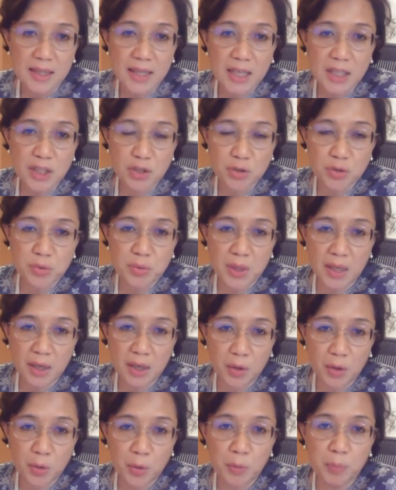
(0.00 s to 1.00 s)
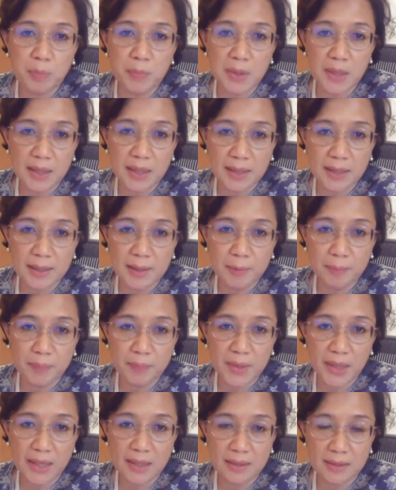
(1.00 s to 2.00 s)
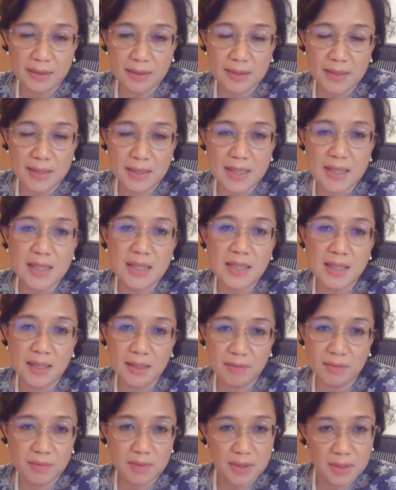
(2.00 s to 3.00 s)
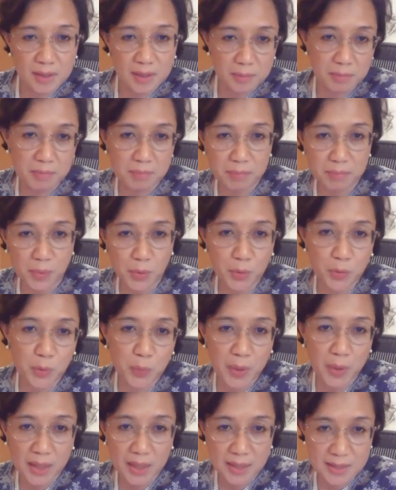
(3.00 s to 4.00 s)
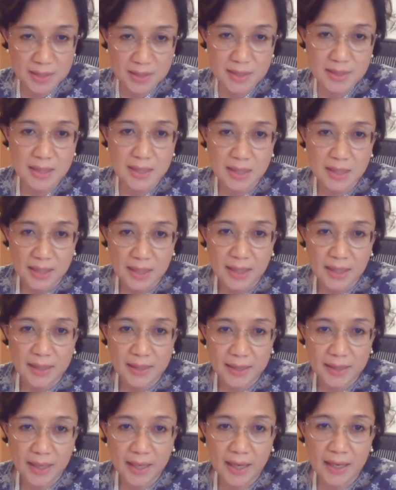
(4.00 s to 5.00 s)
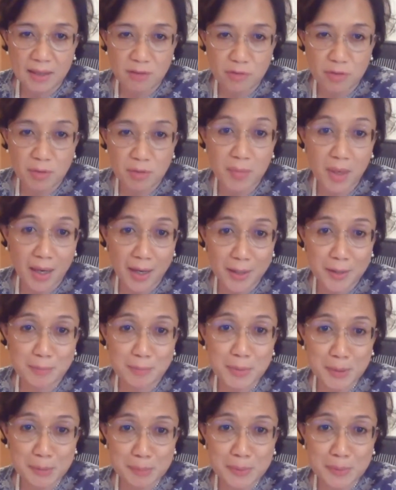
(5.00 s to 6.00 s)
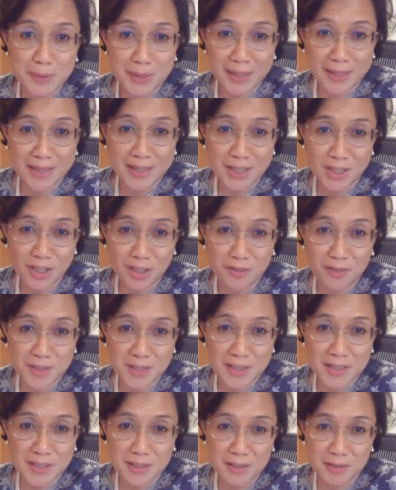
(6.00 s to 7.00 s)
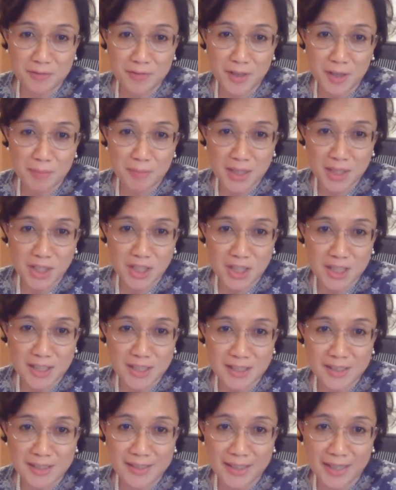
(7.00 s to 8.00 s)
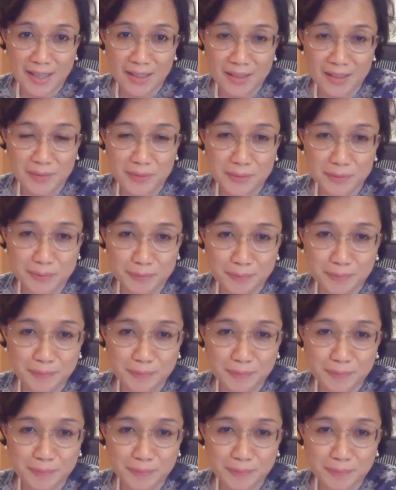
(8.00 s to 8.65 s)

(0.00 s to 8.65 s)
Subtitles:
that too, I hope that the learning both ways can remind people that HIV is still very much here and now.